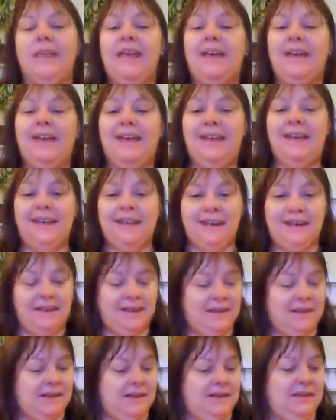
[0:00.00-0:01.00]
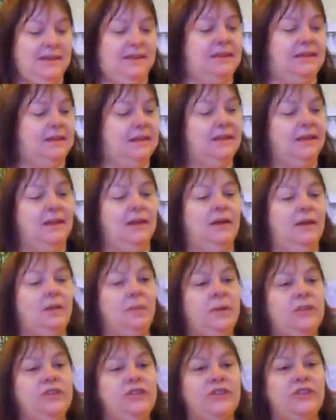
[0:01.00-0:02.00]
And
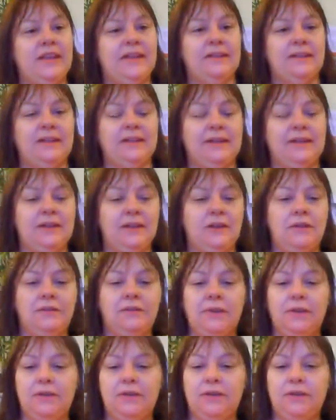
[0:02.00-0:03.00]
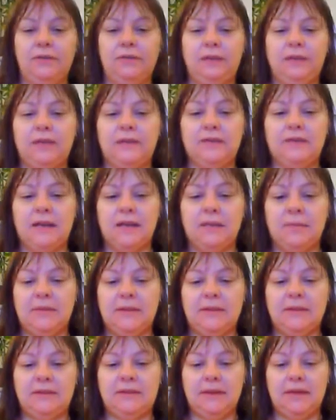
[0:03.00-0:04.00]
when you take the lid off for the very first time,
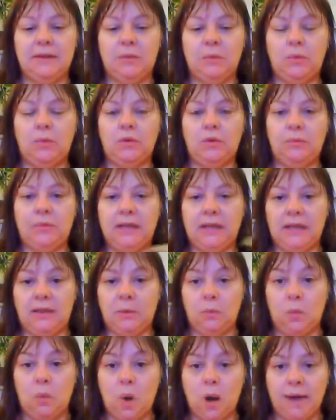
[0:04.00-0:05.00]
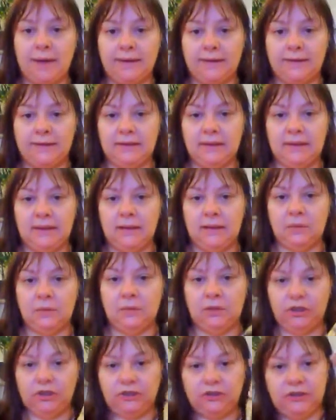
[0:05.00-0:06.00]
this nib will be white. And
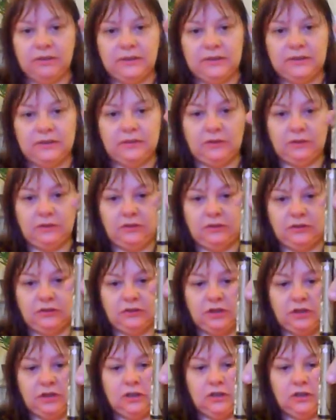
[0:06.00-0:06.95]
what you do is you just